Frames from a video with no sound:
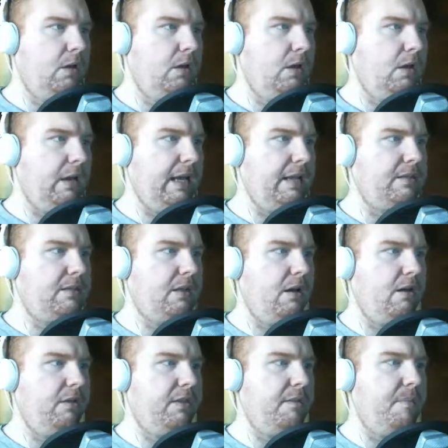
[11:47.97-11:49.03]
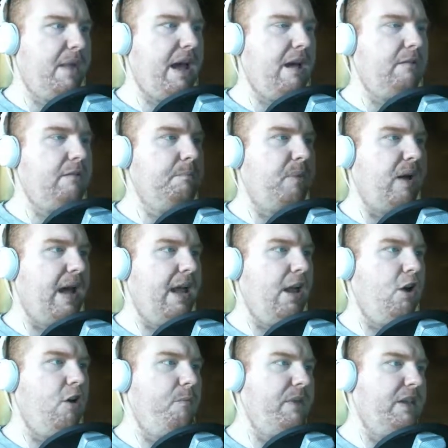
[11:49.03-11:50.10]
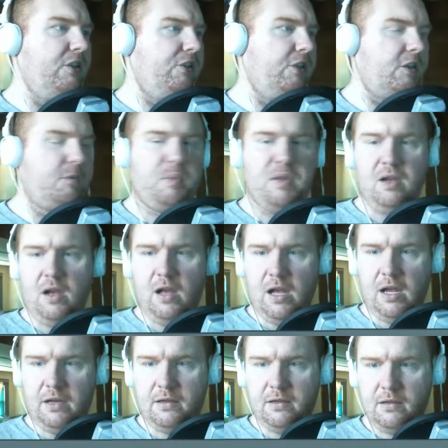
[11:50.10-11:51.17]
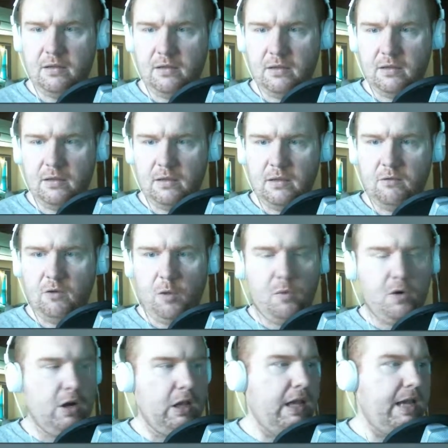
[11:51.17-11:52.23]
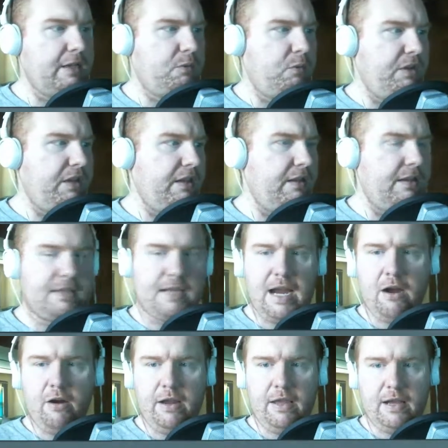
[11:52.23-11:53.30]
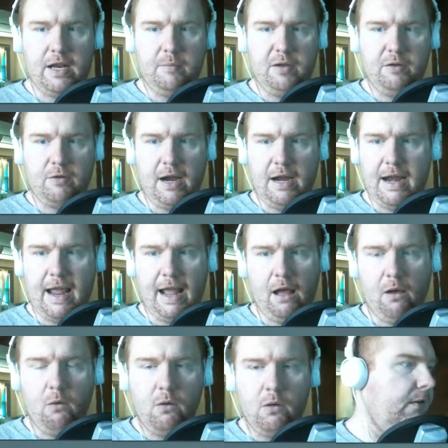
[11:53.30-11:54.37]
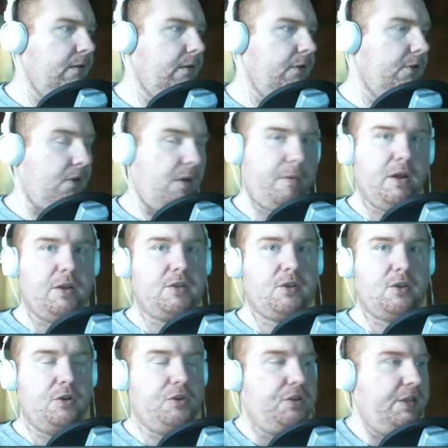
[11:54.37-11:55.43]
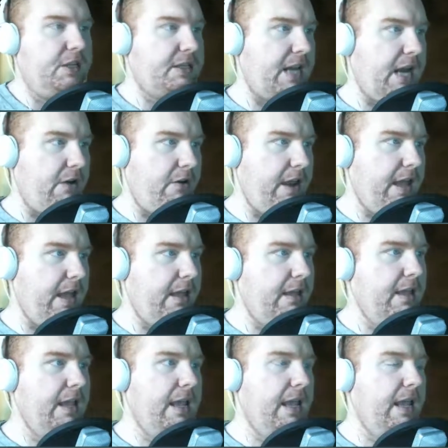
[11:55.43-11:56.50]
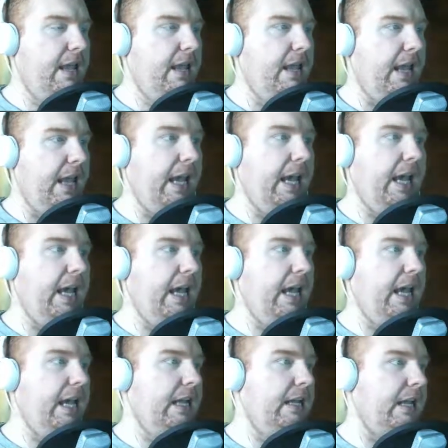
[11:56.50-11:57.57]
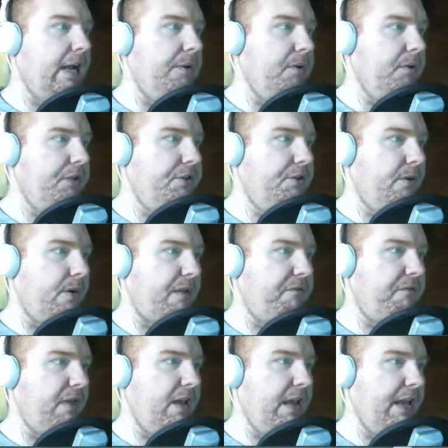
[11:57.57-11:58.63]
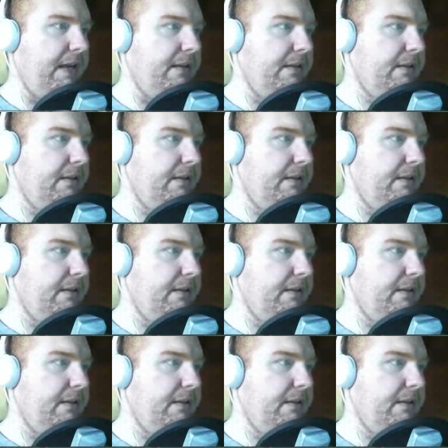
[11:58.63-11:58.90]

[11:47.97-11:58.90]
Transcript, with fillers: Okay, so the mountain biome is just beyond, well, more or less within this area that I'm in right now. So I'm going to search this area, and I will let you know what I find.